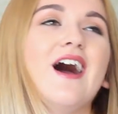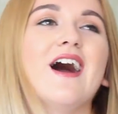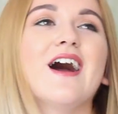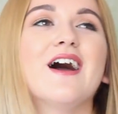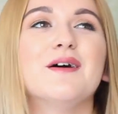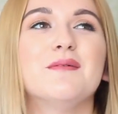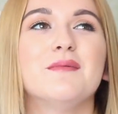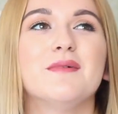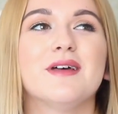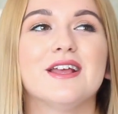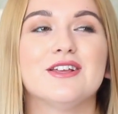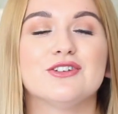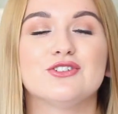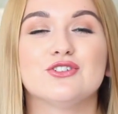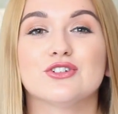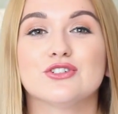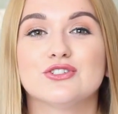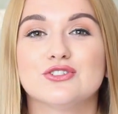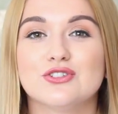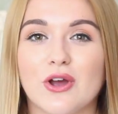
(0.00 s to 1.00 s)

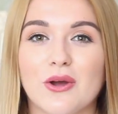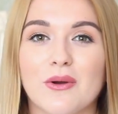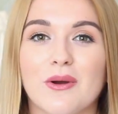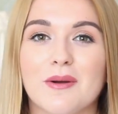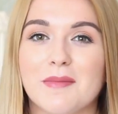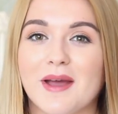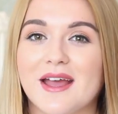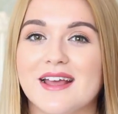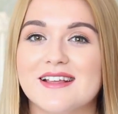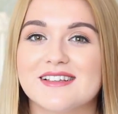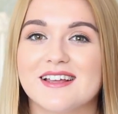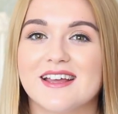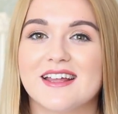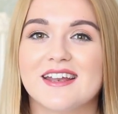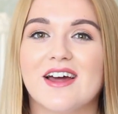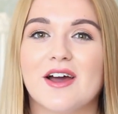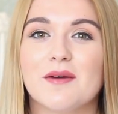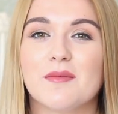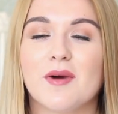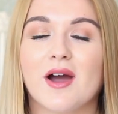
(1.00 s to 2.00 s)
It's just so
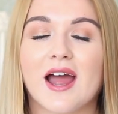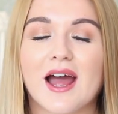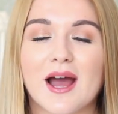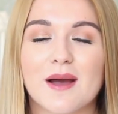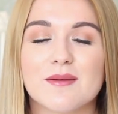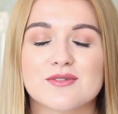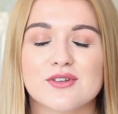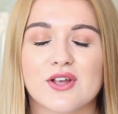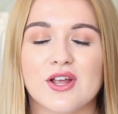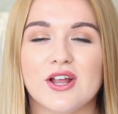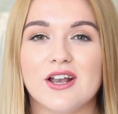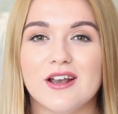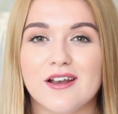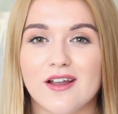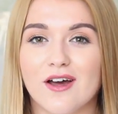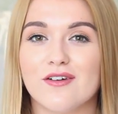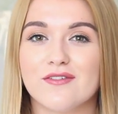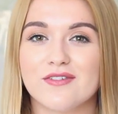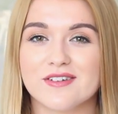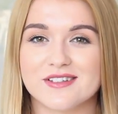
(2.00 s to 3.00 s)
amazing. I absolutely
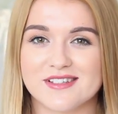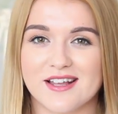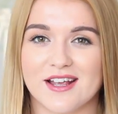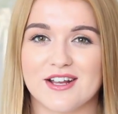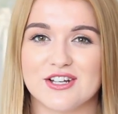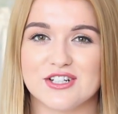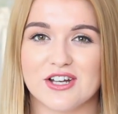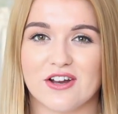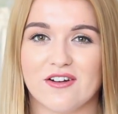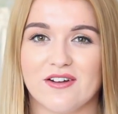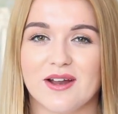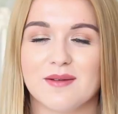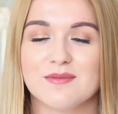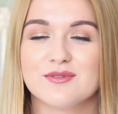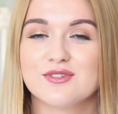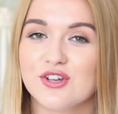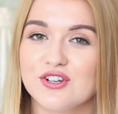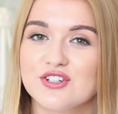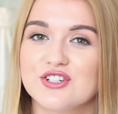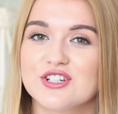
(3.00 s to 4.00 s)
love stationery.
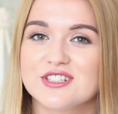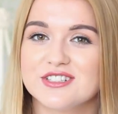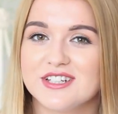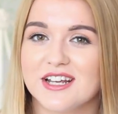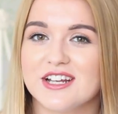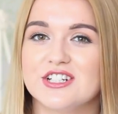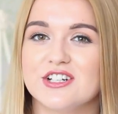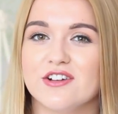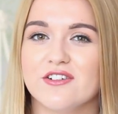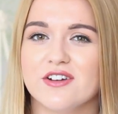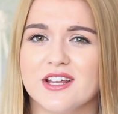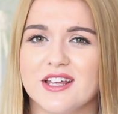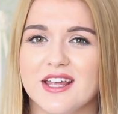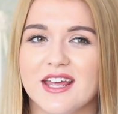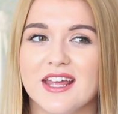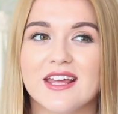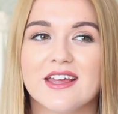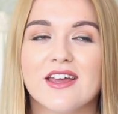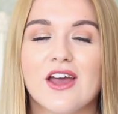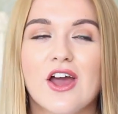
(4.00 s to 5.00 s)
I'm such a stationery
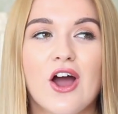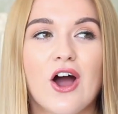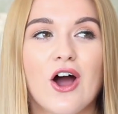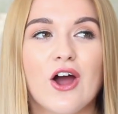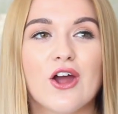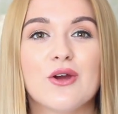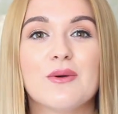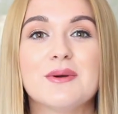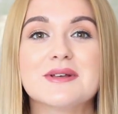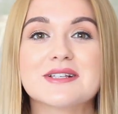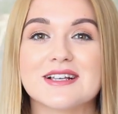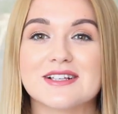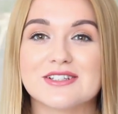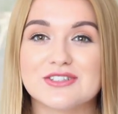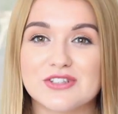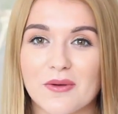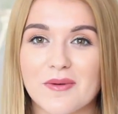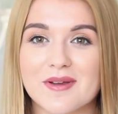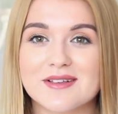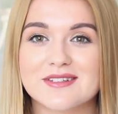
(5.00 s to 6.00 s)
geek. I always get
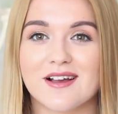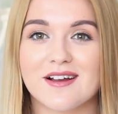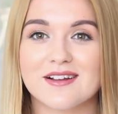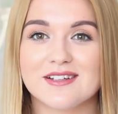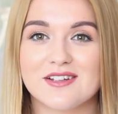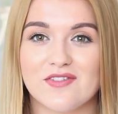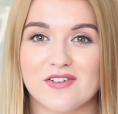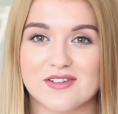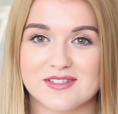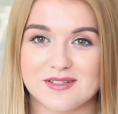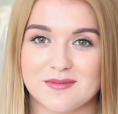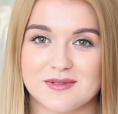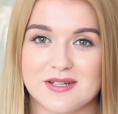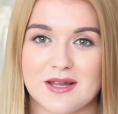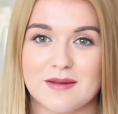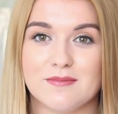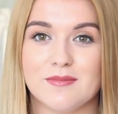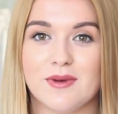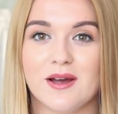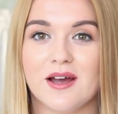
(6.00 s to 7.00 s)
so excited for
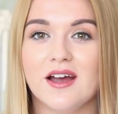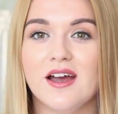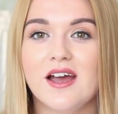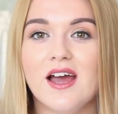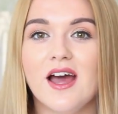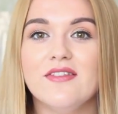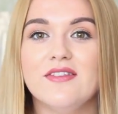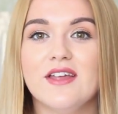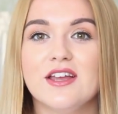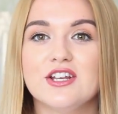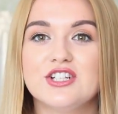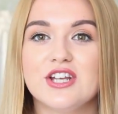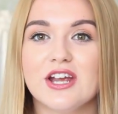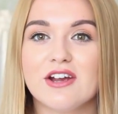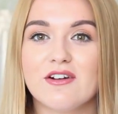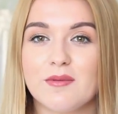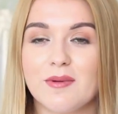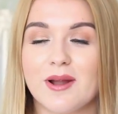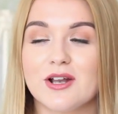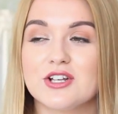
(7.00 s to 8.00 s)
September. This
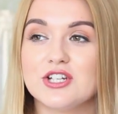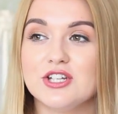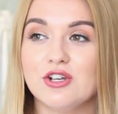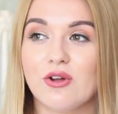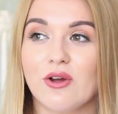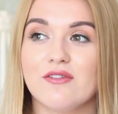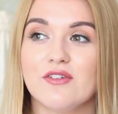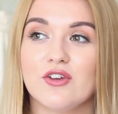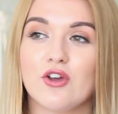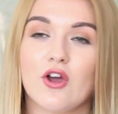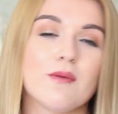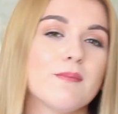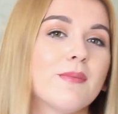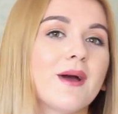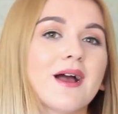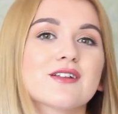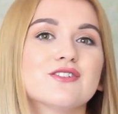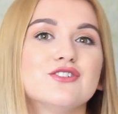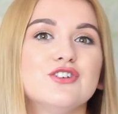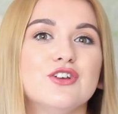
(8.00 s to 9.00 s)
year I'm actually not even going
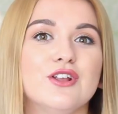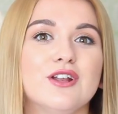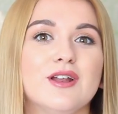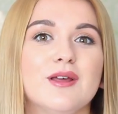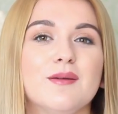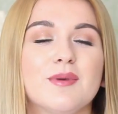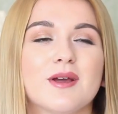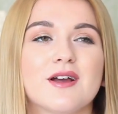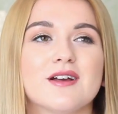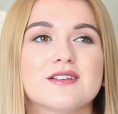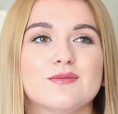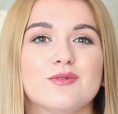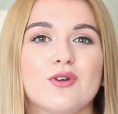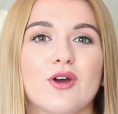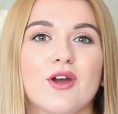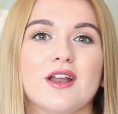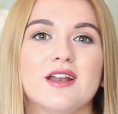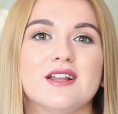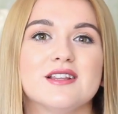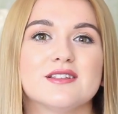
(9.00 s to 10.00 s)
back to uni because
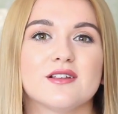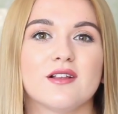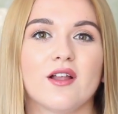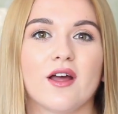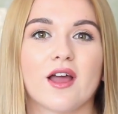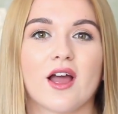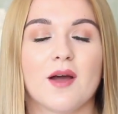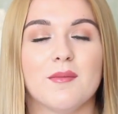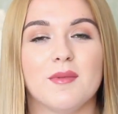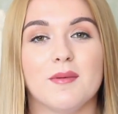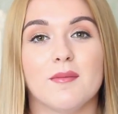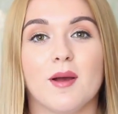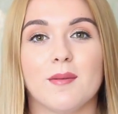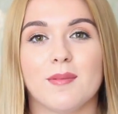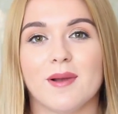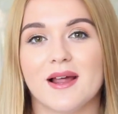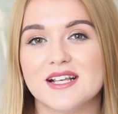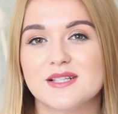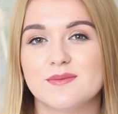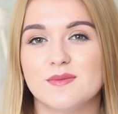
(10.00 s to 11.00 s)
I'm in my
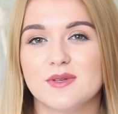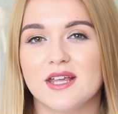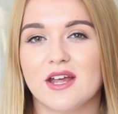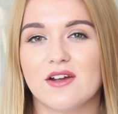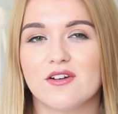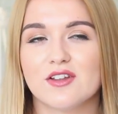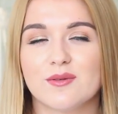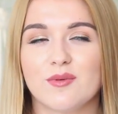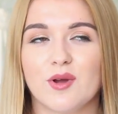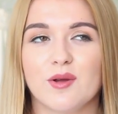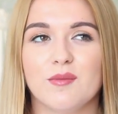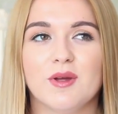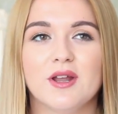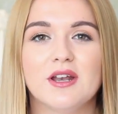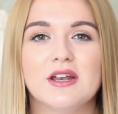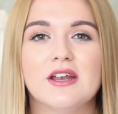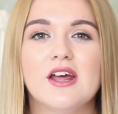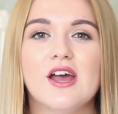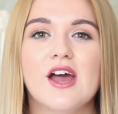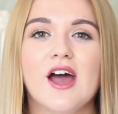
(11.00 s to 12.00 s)
placement year at the
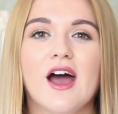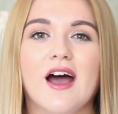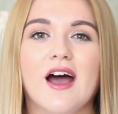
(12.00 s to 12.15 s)
moment.